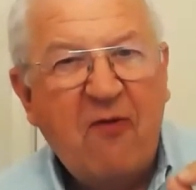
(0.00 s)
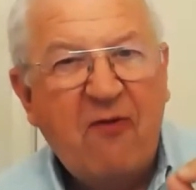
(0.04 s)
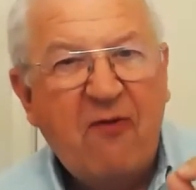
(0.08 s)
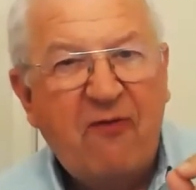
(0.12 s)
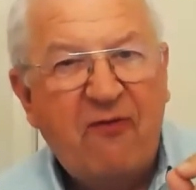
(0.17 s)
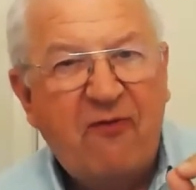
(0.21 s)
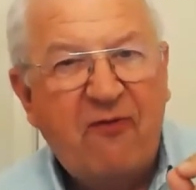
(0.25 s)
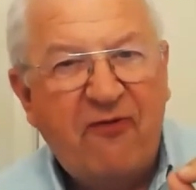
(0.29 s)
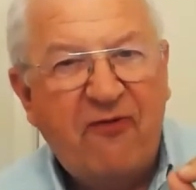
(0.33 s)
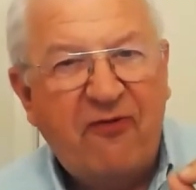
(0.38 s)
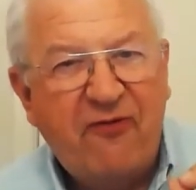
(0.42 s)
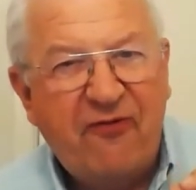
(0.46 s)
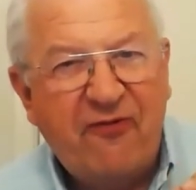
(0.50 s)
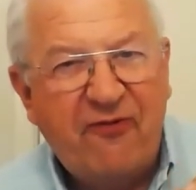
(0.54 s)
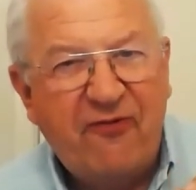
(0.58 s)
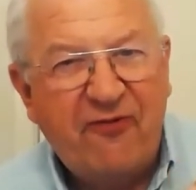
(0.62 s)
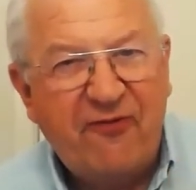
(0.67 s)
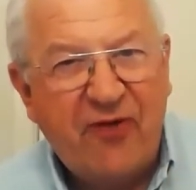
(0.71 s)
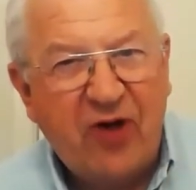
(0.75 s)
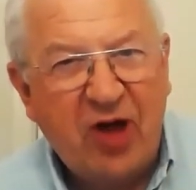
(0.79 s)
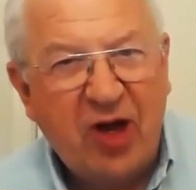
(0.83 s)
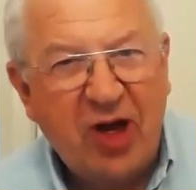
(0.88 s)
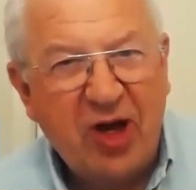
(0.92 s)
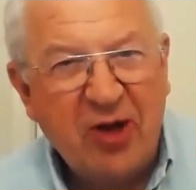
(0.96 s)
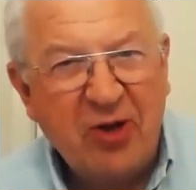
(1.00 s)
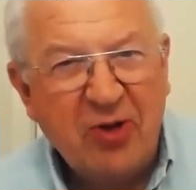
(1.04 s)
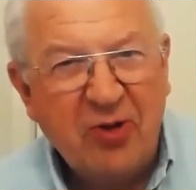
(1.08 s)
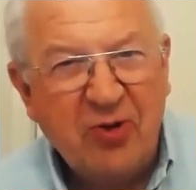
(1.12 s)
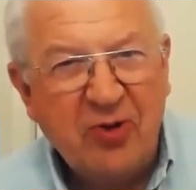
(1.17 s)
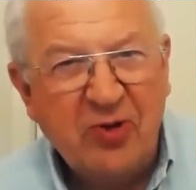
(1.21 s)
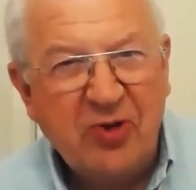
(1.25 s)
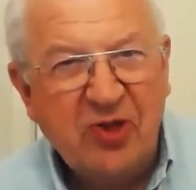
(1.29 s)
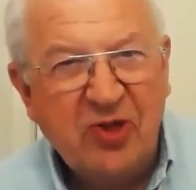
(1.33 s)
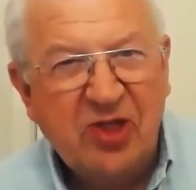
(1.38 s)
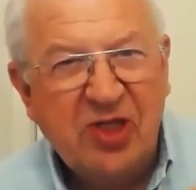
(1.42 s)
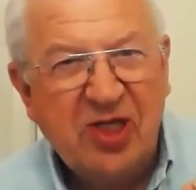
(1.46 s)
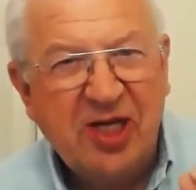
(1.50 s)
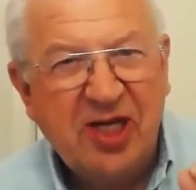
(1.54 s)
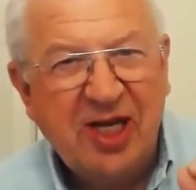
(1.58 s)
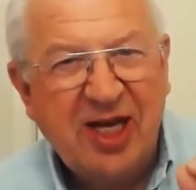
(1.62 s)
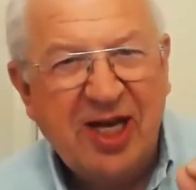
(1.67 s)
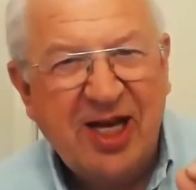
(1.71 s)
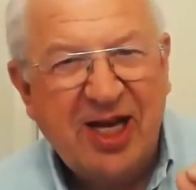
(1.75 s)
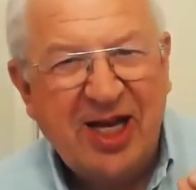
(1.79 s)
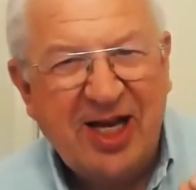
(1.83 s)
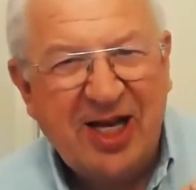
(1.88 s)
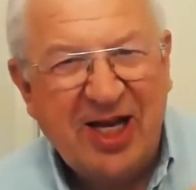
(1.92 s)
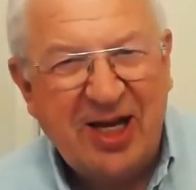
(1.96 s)
follows
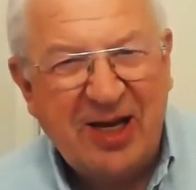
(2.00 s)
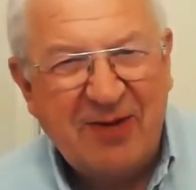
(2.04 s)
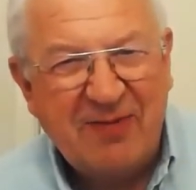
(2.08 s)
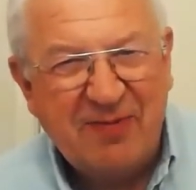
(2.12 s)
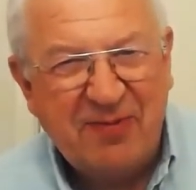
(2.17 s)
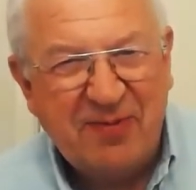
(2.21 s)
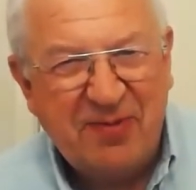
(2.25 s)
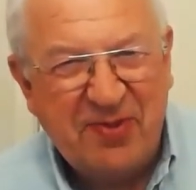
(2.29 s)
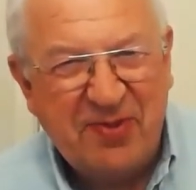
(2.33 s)
up.